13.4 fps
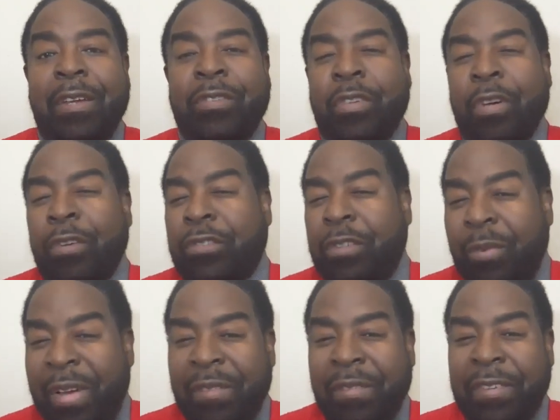don't
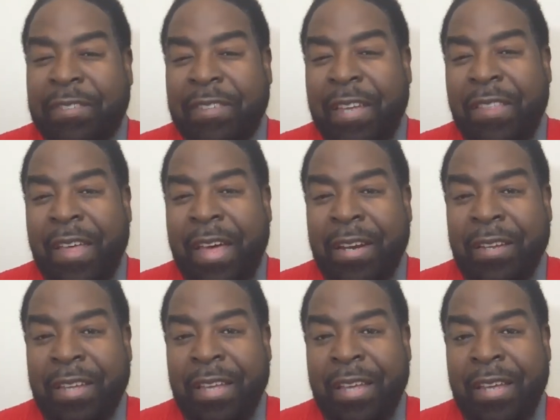you ever say that
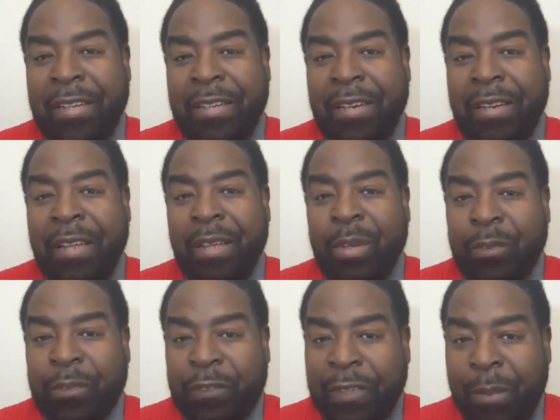again.
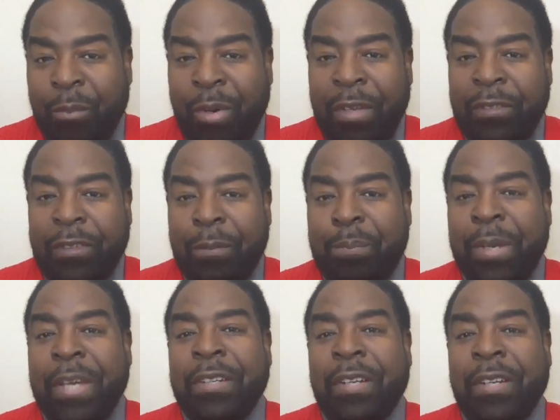Someone's
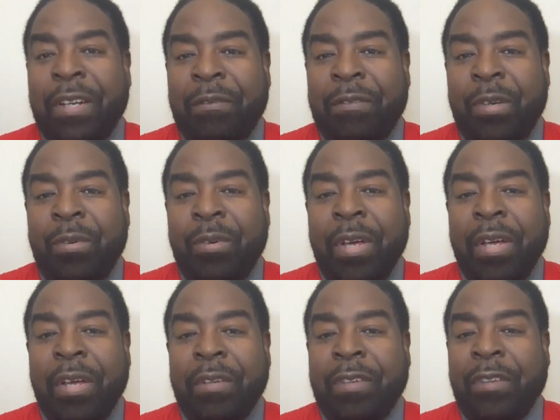opinion of you
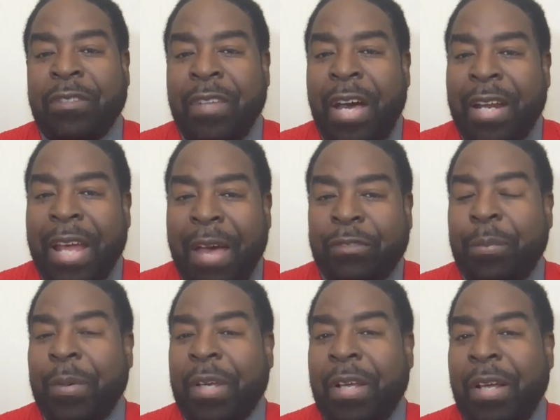does not have
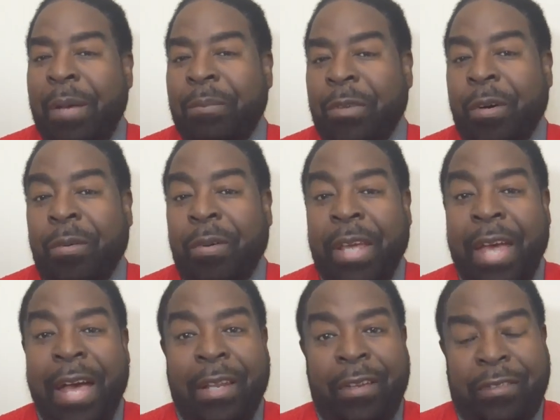to become your
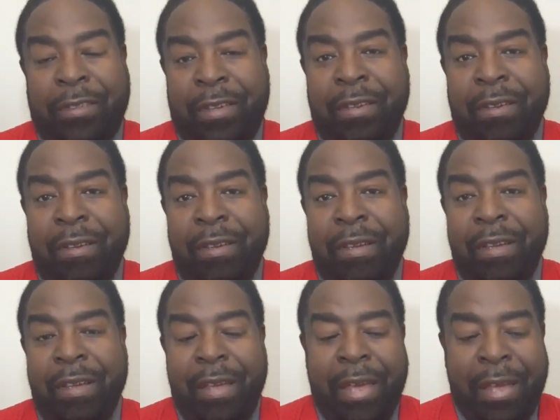reality.
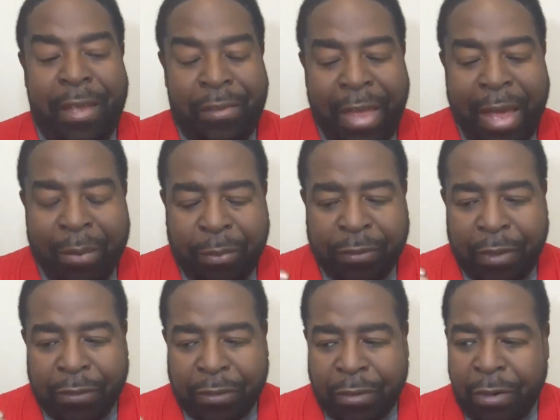And that was
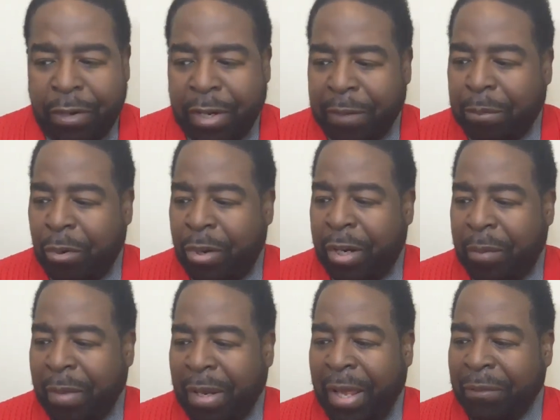a turning point
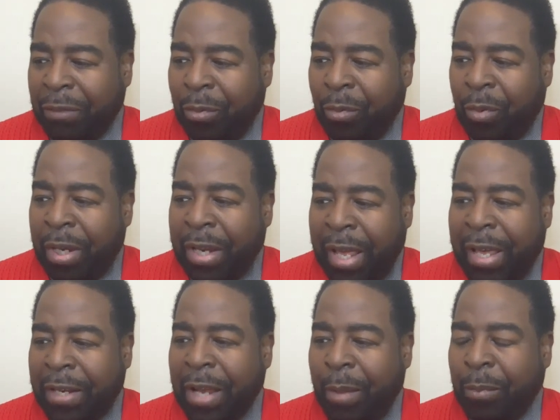in my life. On one
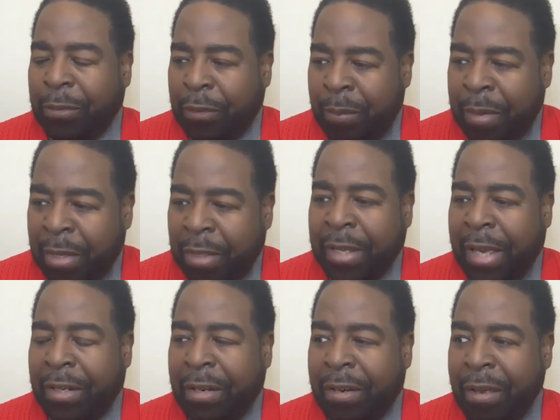hand, I was
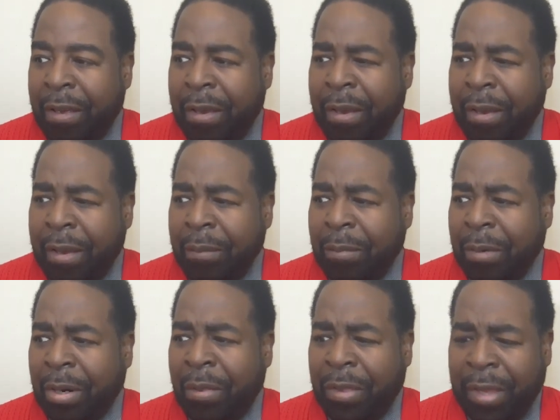humiliated,
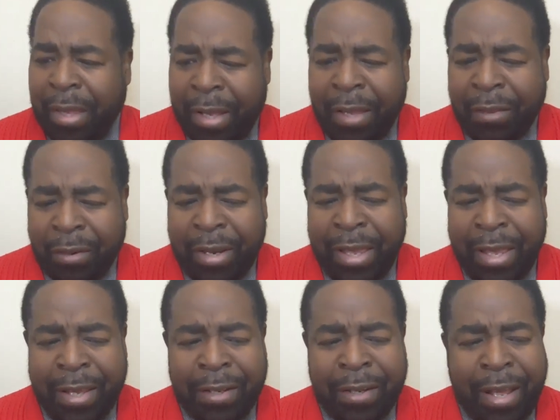but on the other
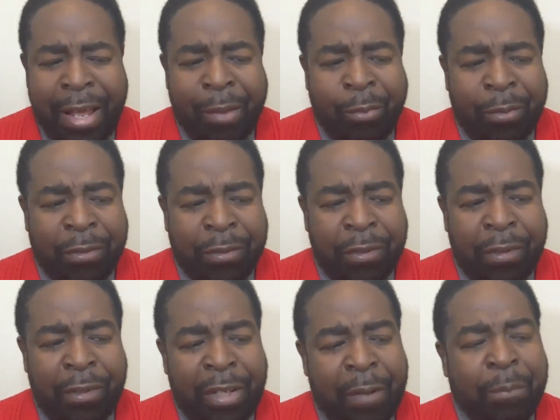hand, I was
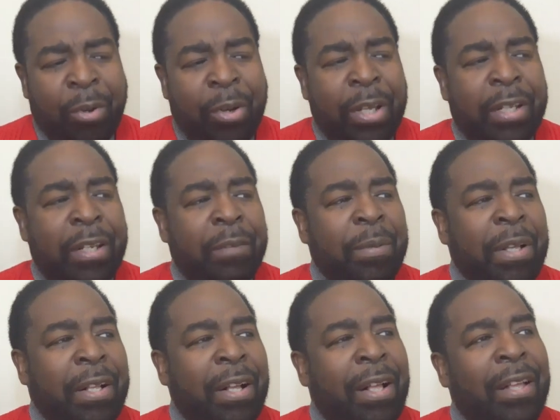liberated,
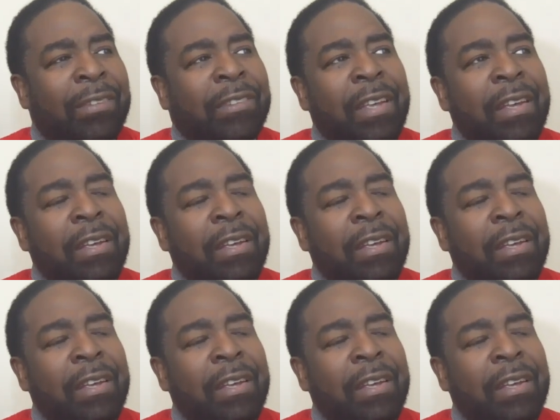because